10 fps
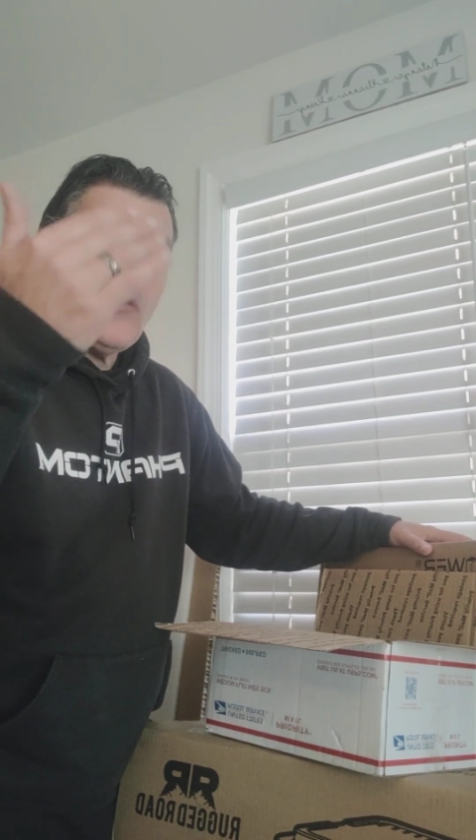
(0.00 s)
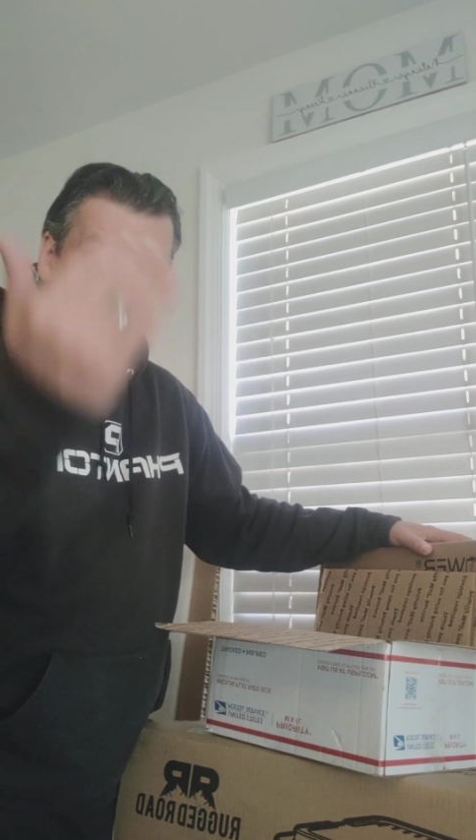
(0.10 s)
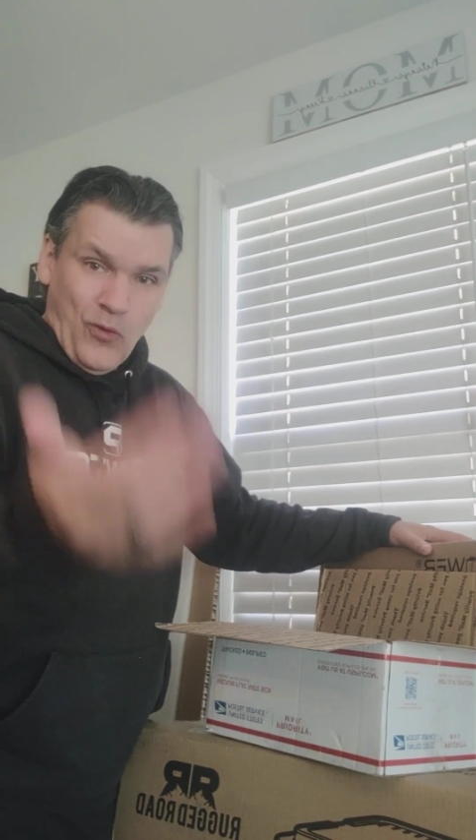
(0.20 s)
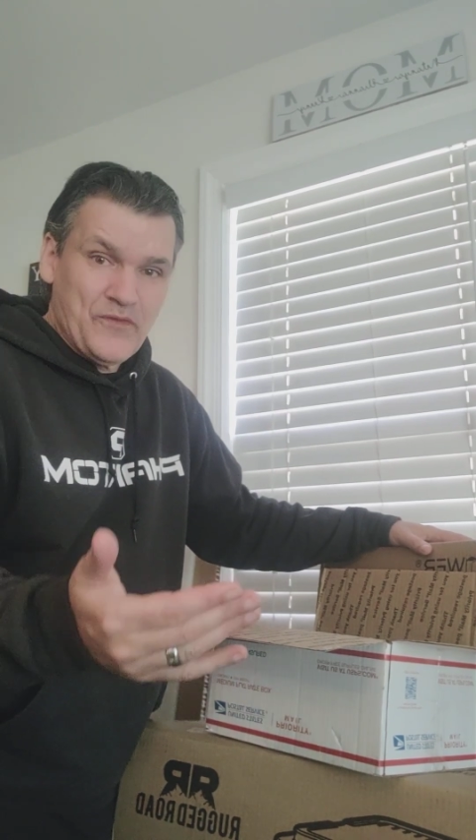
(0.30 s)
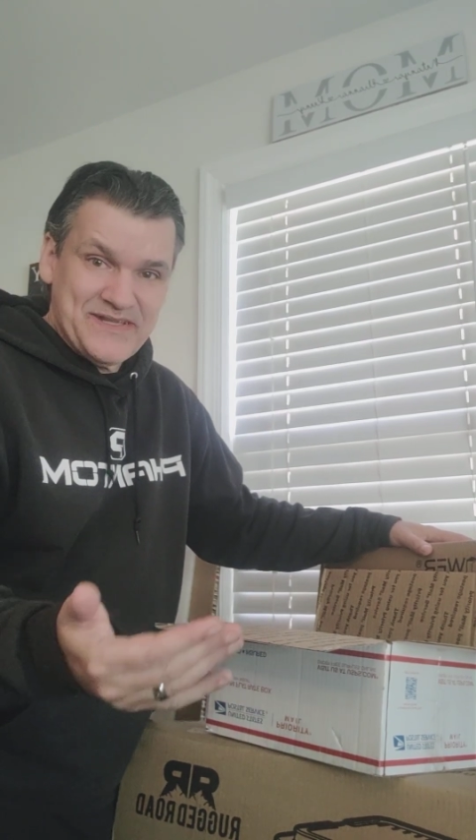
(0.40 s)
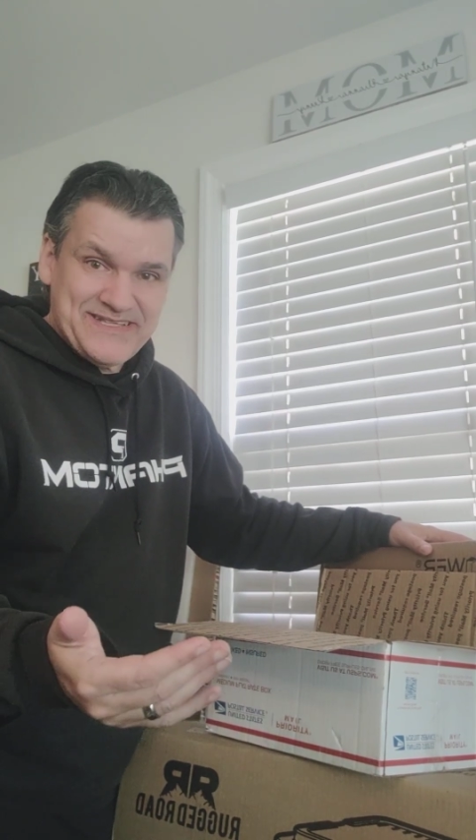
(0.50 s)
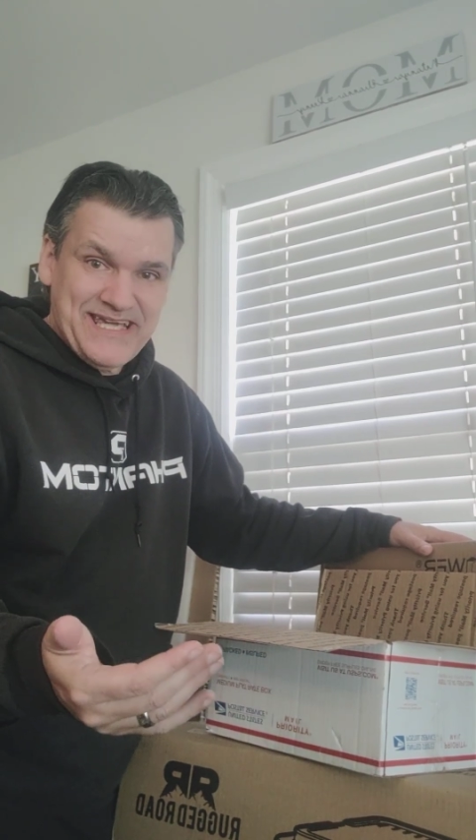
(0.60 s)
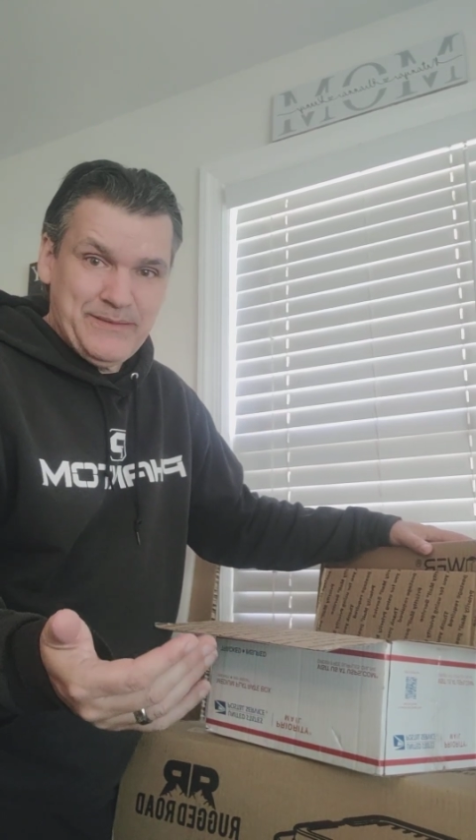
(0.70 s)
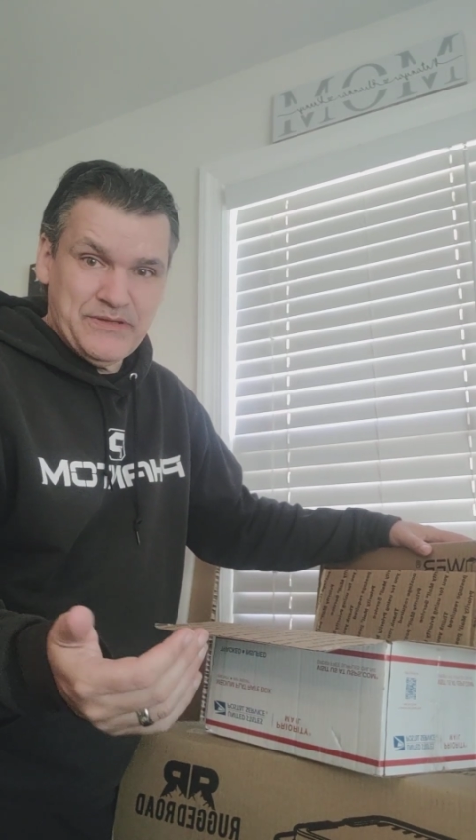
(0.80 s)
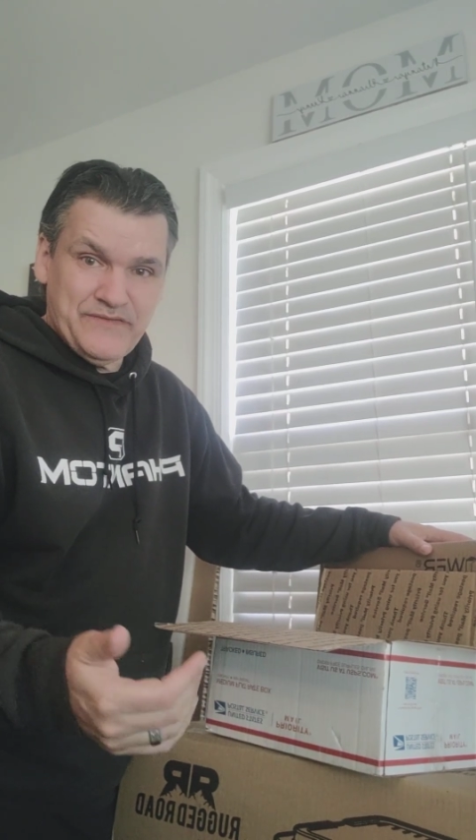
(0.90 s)
or the
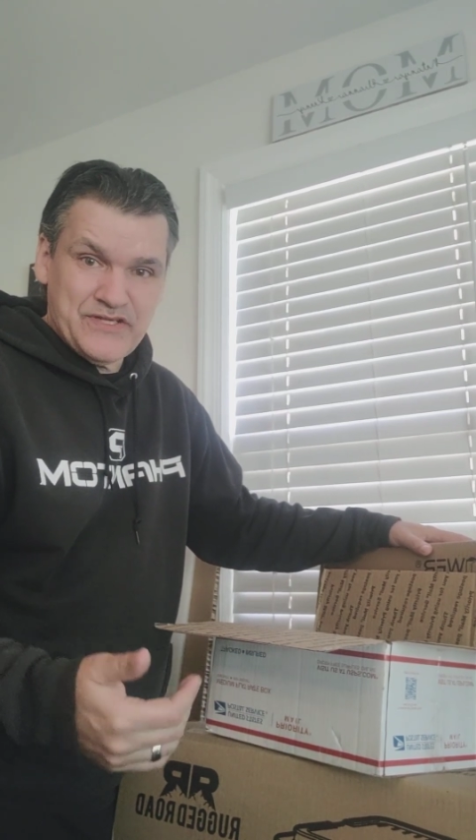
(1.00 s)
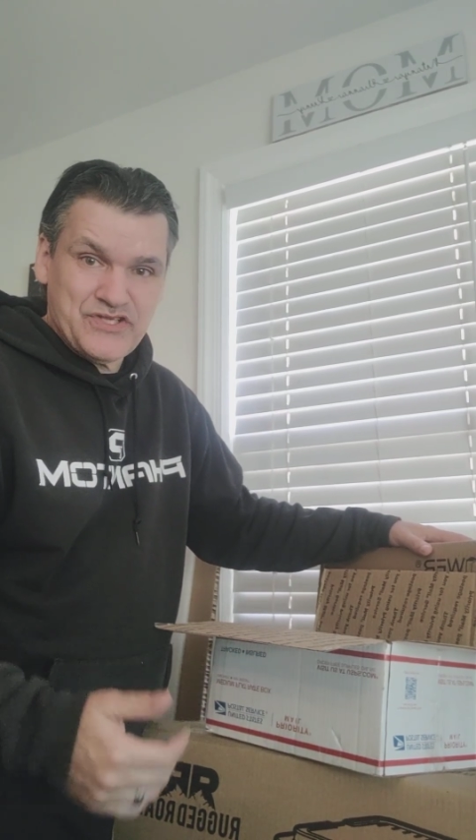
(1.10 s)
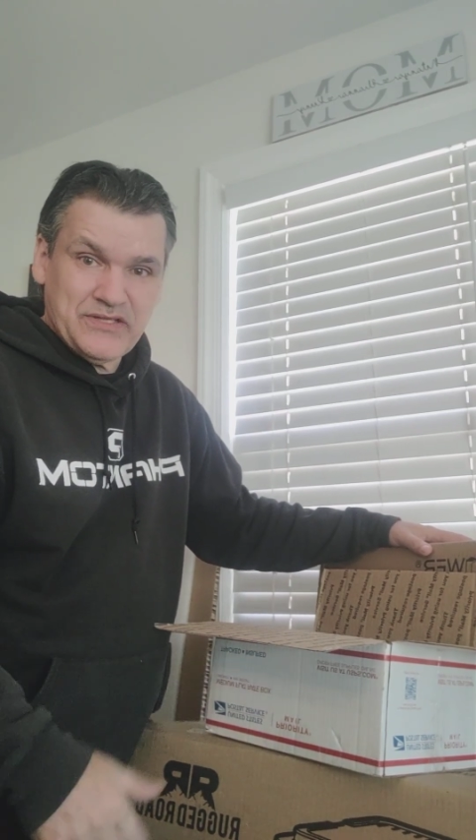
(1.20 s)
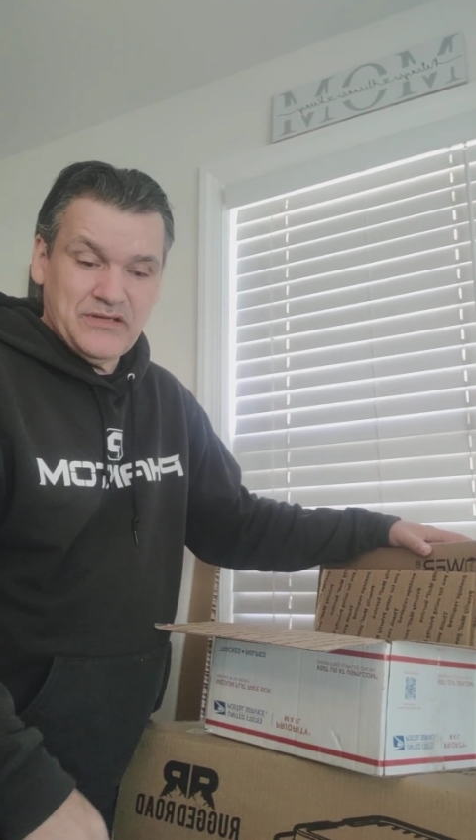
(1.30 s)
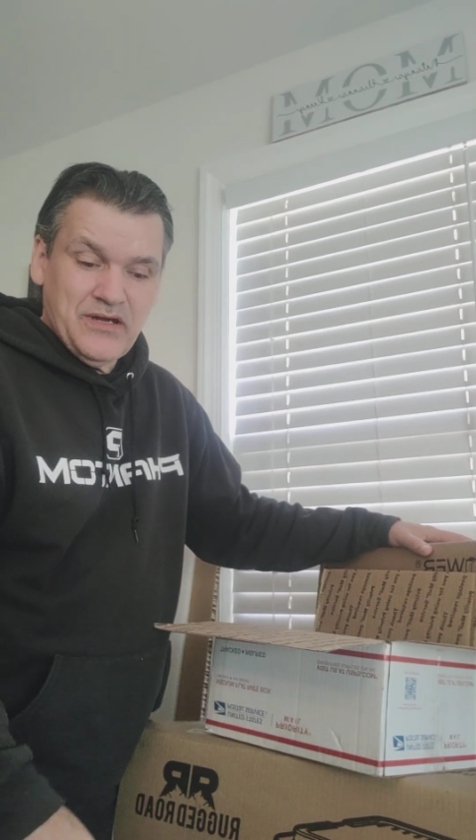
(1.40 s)
team division.